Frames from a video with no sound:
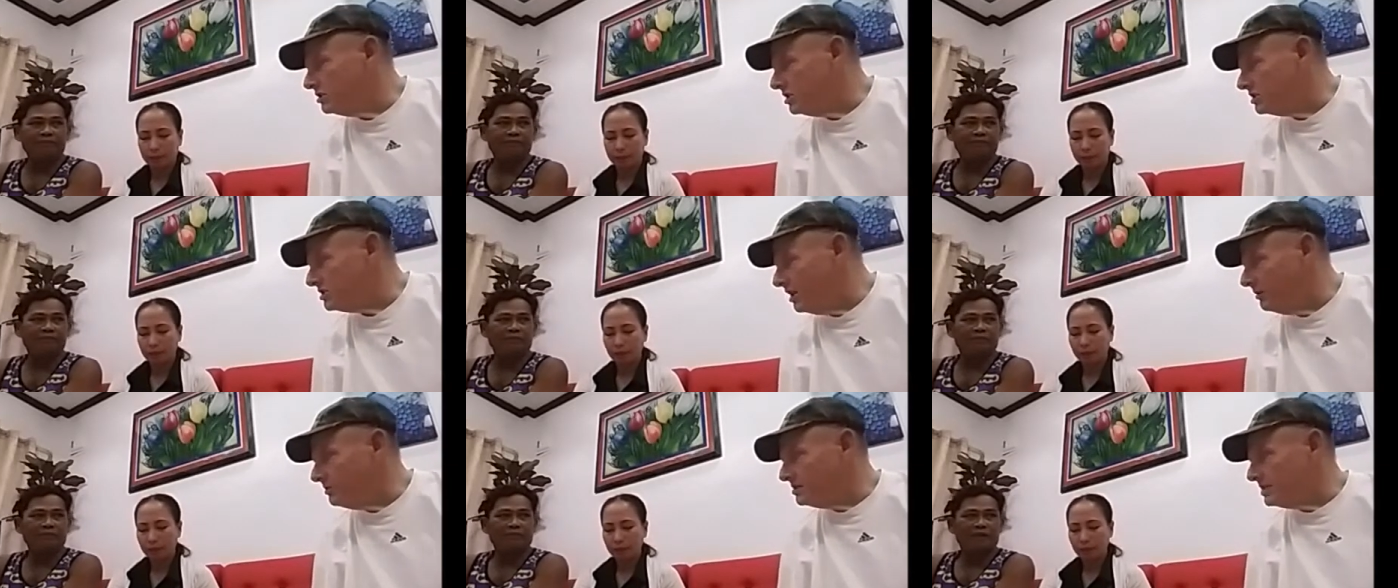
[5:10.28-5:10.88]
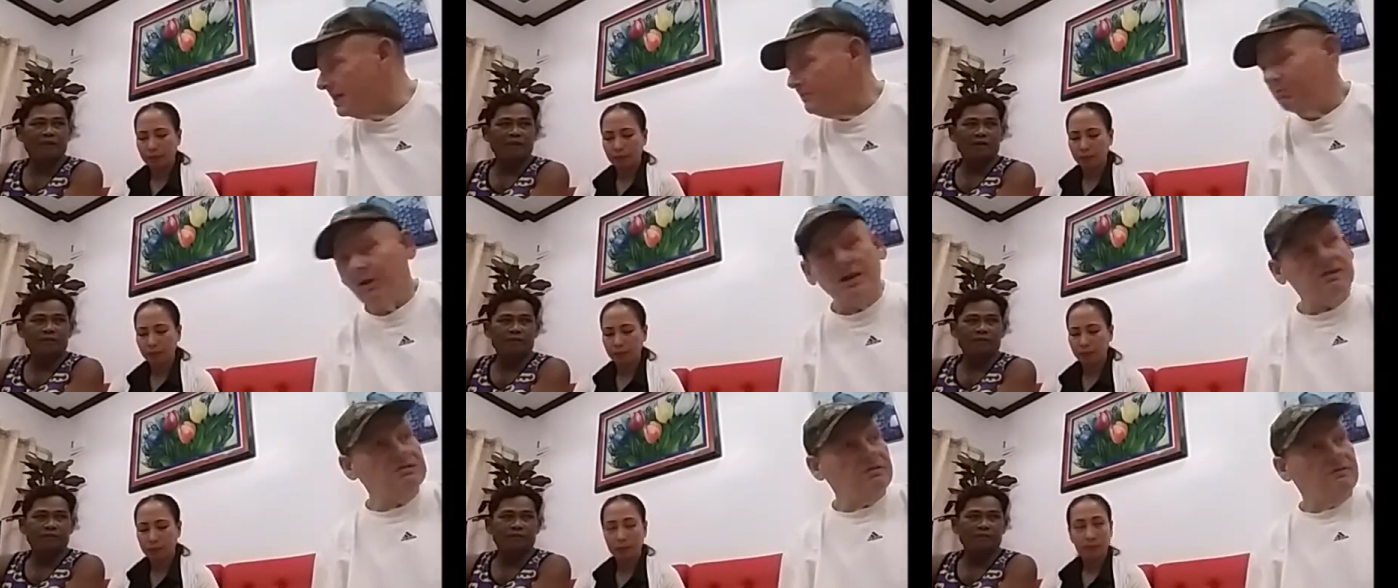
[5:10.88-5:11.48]
Speaker 1: did they sell the same
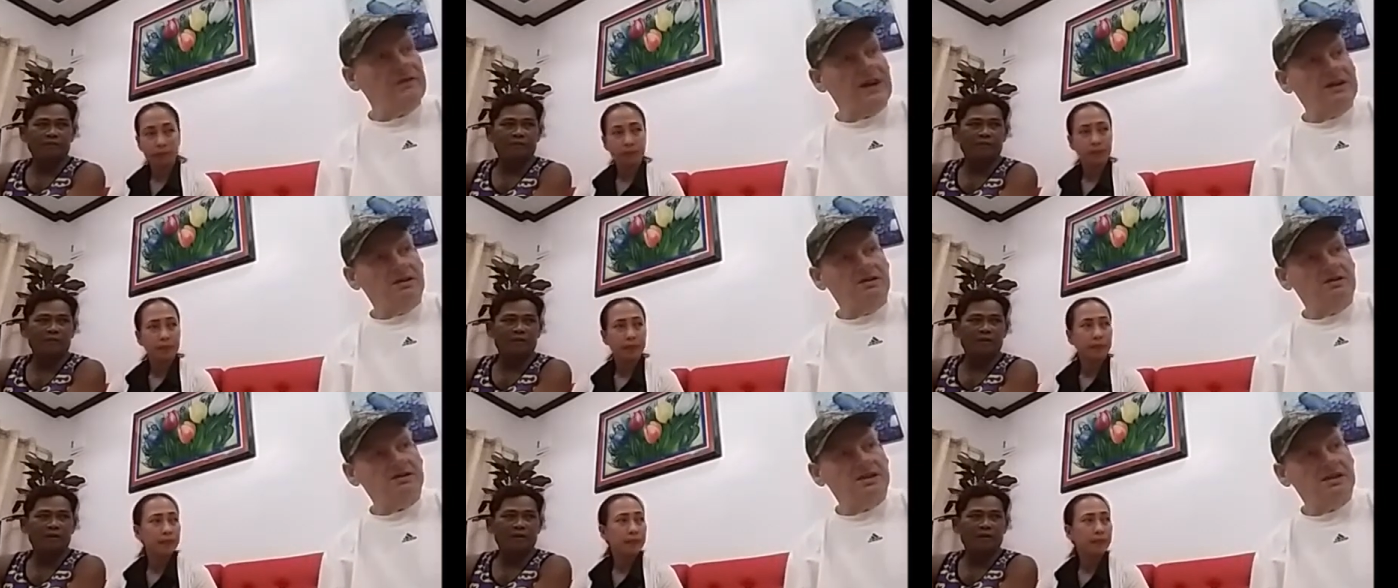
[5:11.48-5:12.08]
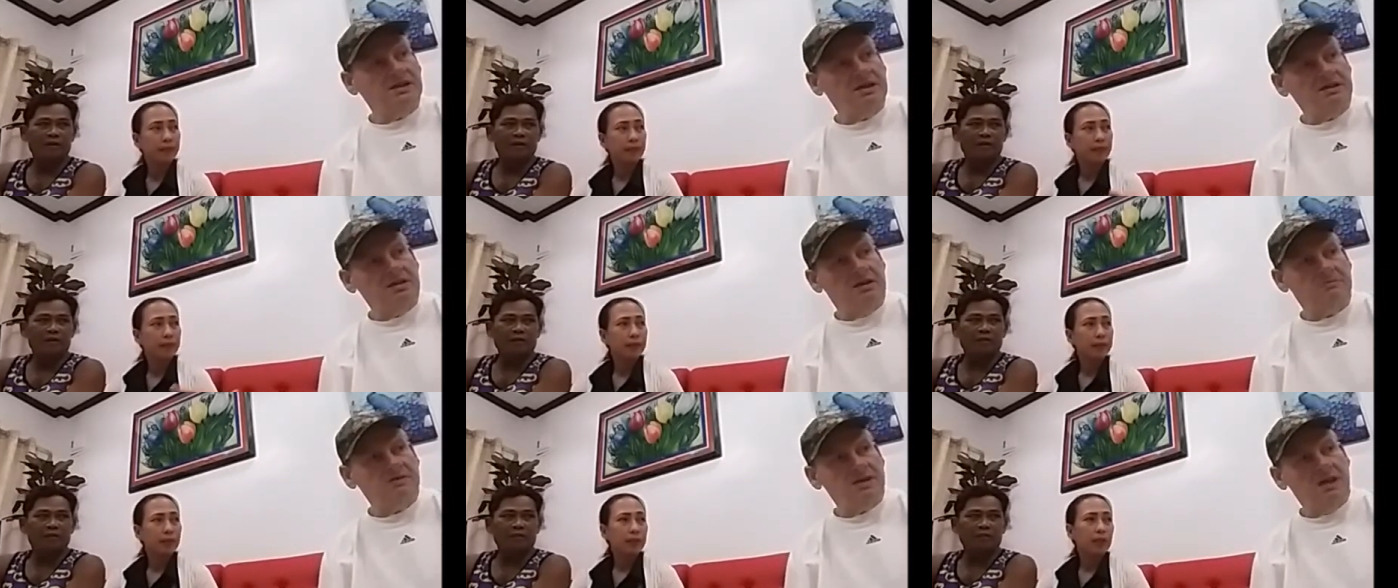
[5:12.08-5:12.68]
price to a vendor as they did
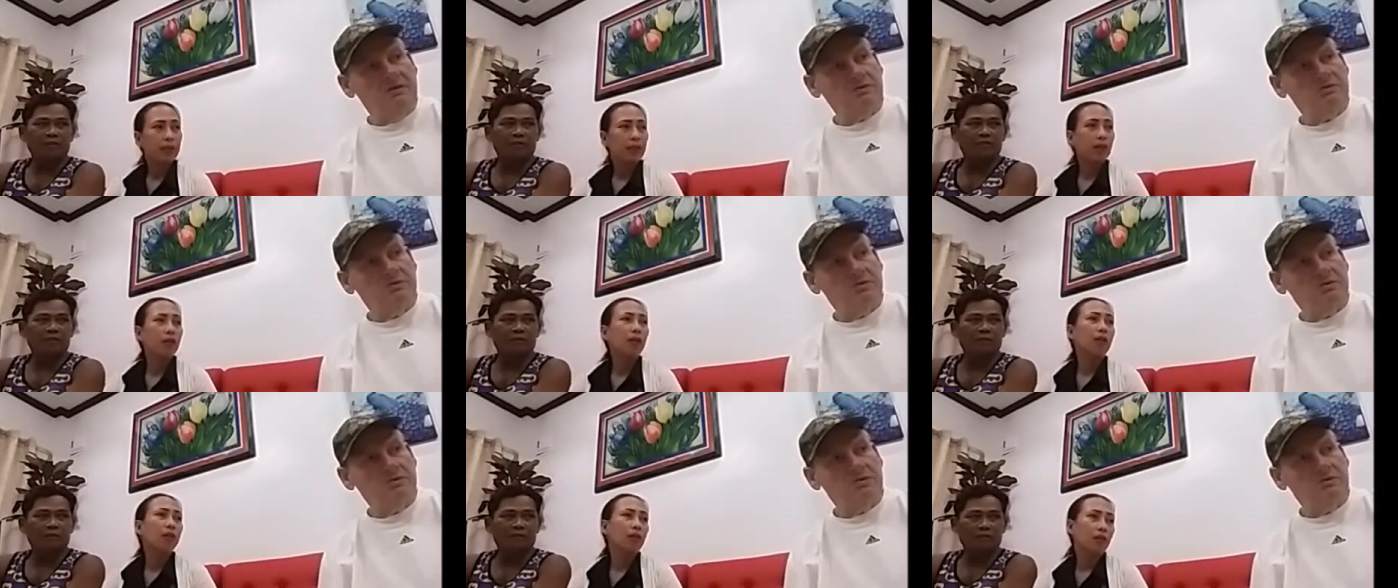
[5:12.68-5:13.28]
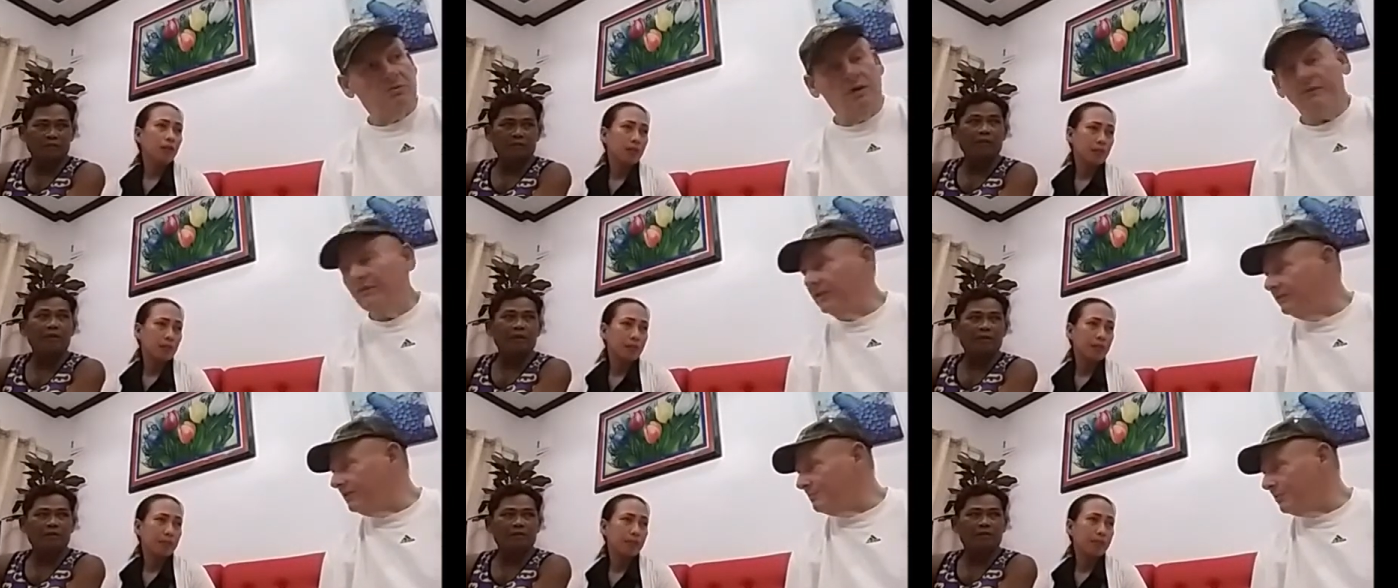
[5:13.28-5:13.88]
to themselves? Oh, oh.
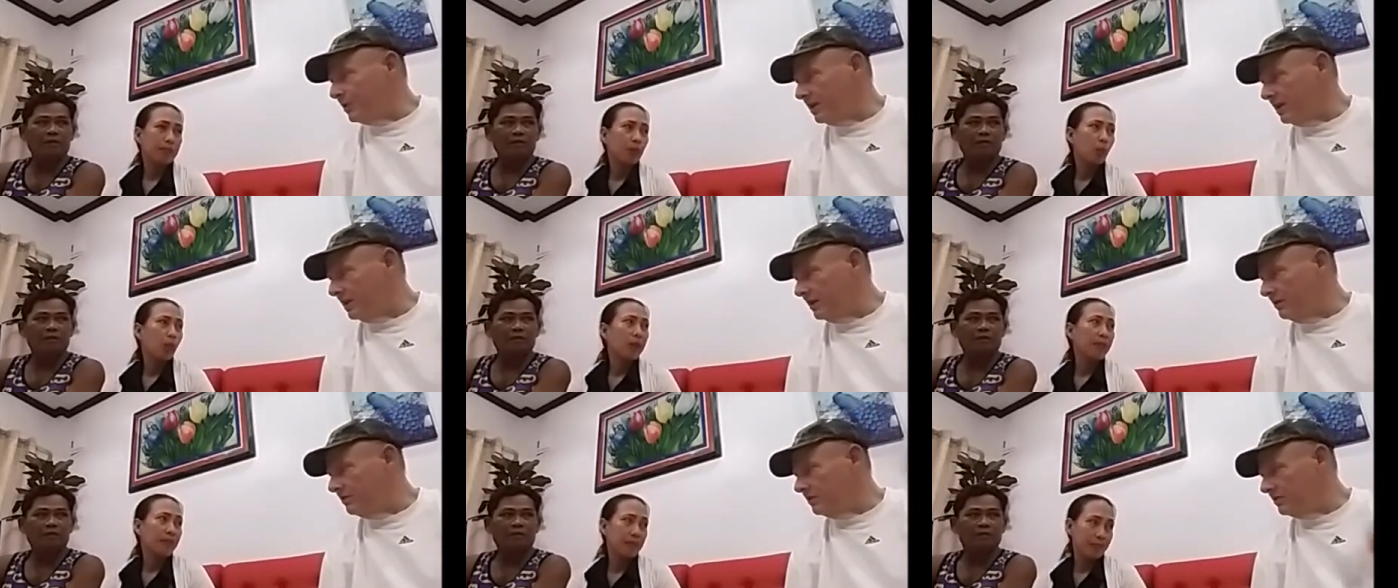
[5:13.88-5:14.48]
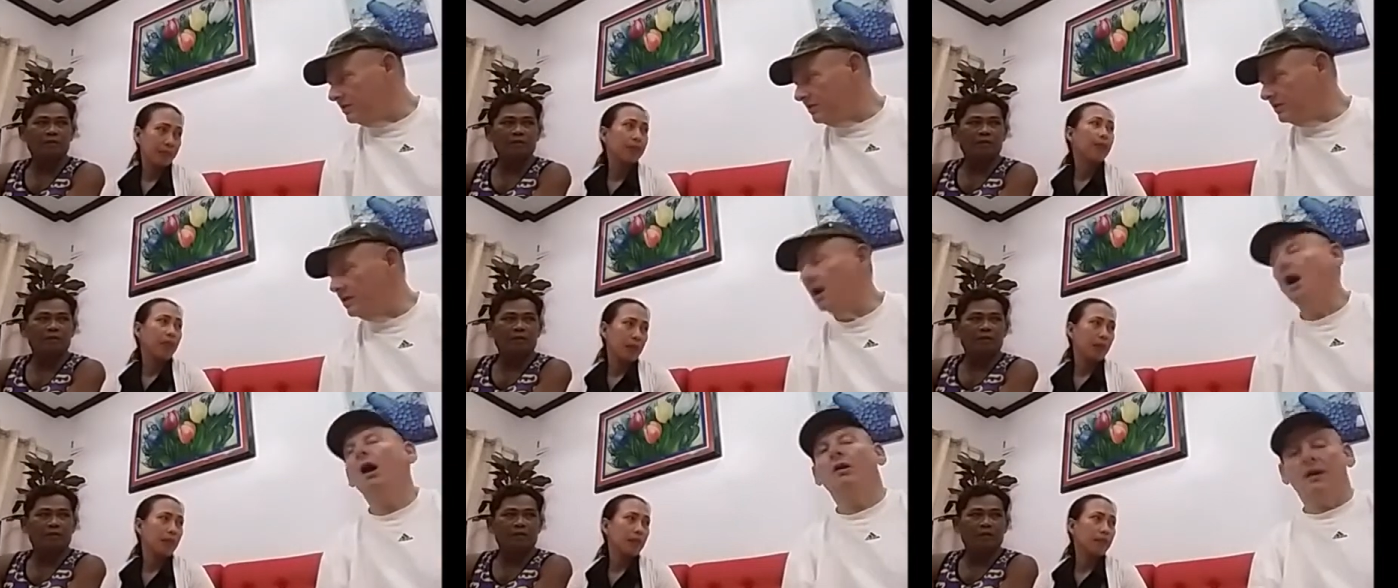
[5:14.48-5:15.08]
150. So taba 150
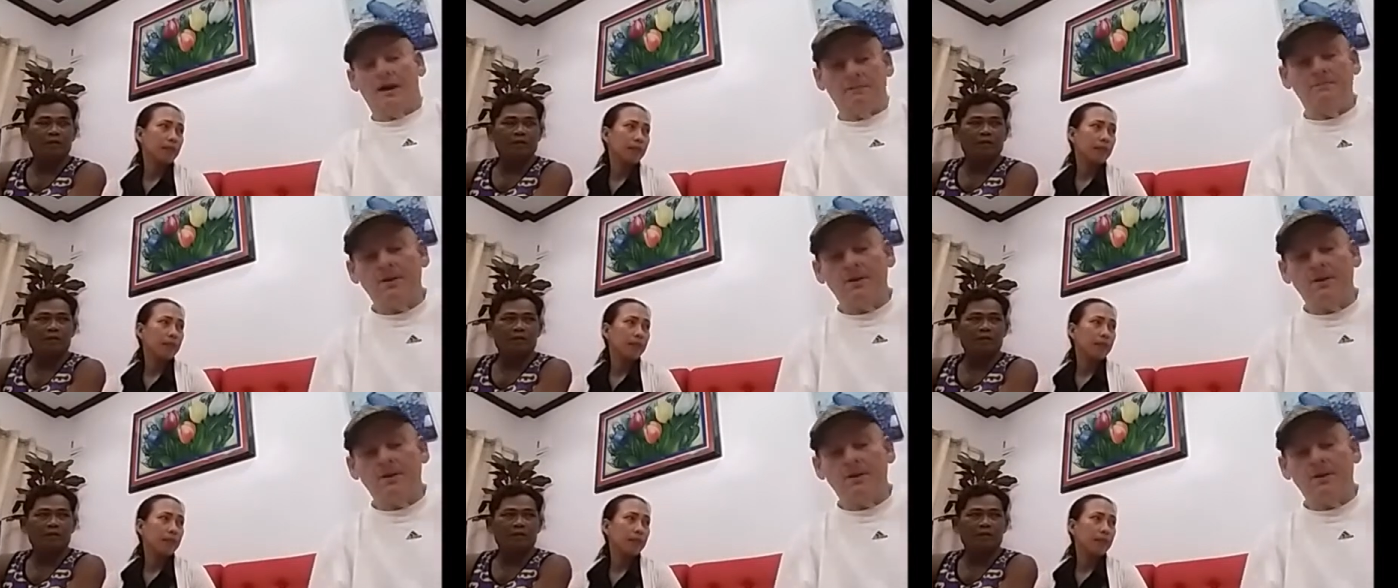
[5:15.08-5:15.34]
ang sa okay.